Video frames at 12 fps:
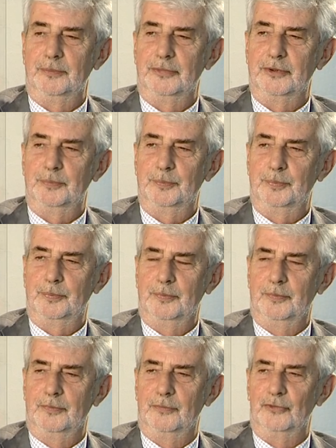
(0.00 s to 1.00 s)
But
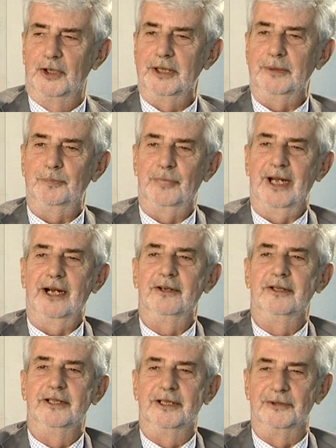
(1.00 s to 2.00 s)
running
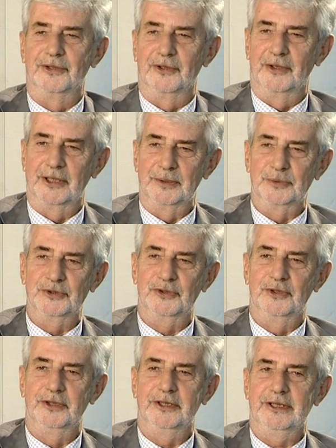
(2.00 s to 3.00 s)
parallel to that was
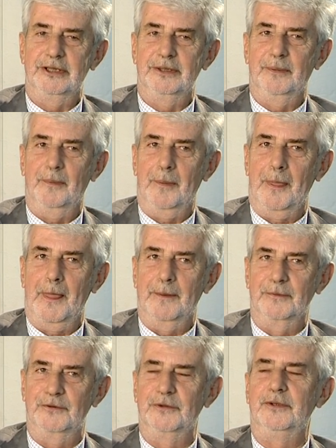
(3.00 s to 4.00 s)
the
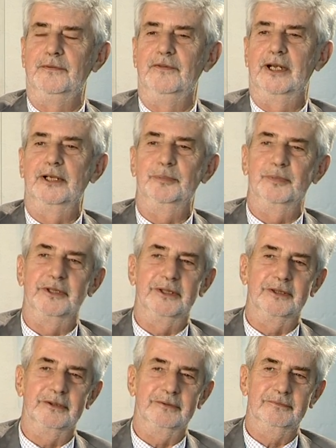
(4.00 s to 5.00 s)

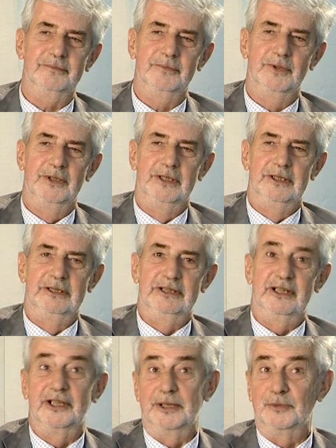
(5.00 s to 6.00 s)
developing
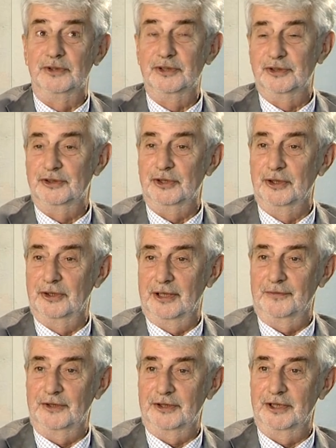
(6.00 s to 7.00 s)
Cambridge
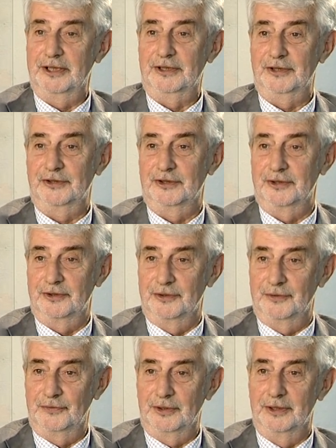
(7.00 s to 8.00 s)
Crystallographic Data Centre,
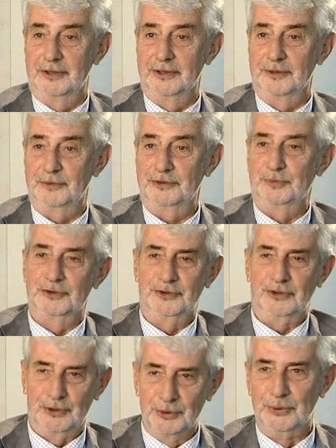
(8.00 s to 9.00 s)
if you like, which
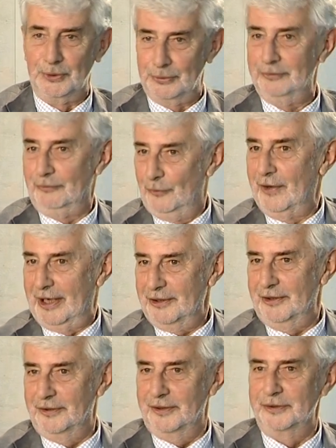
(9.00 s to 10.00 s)
wasn't called that
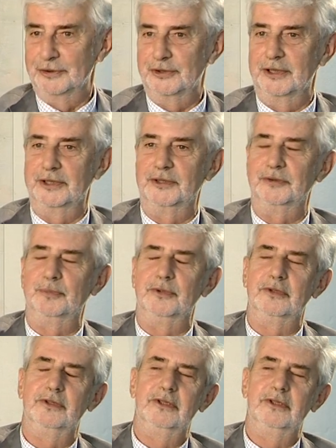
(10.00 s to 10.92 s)
in those days, but